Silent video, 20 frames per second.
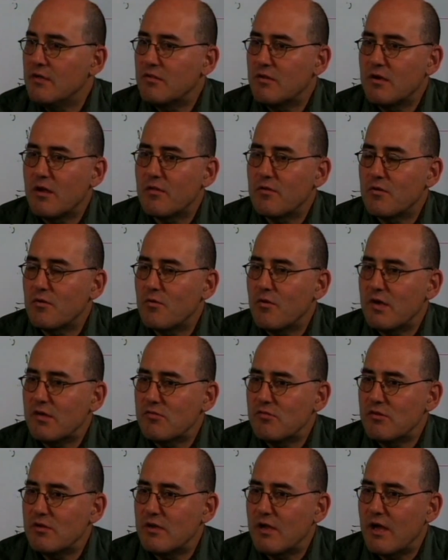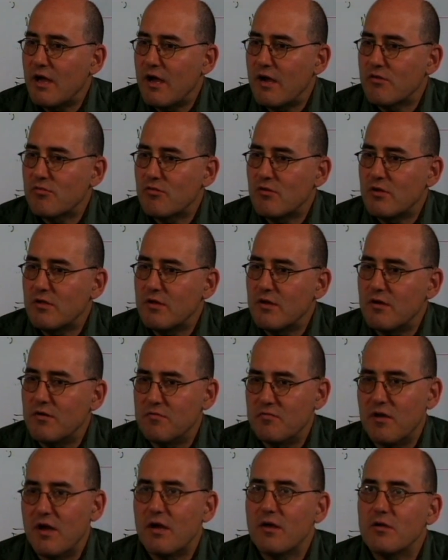It's another question to actually
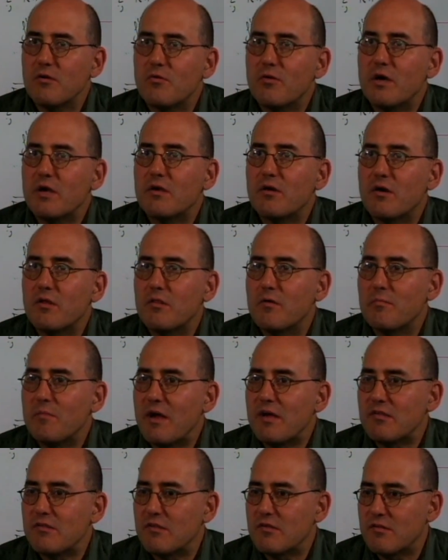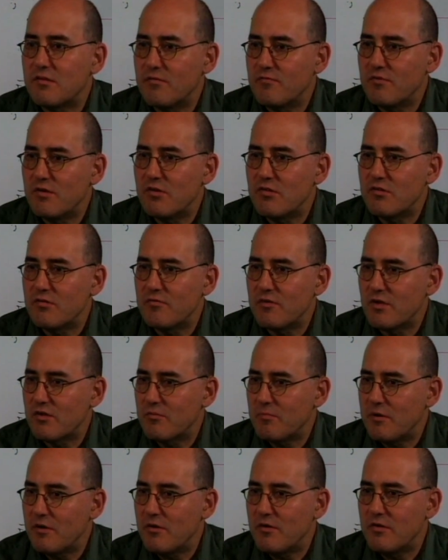evaluate on the basis of years of
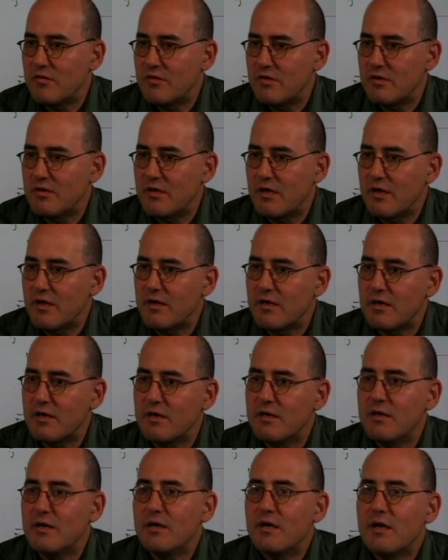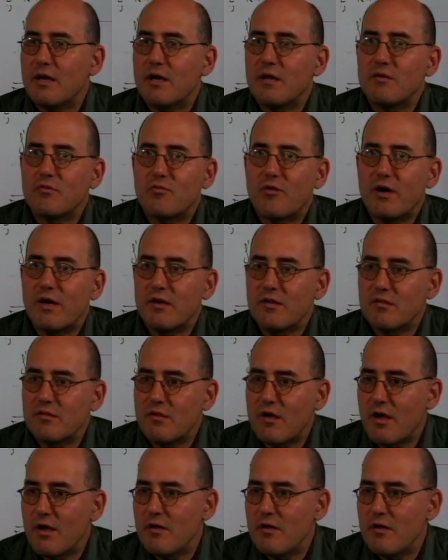experience and data and try to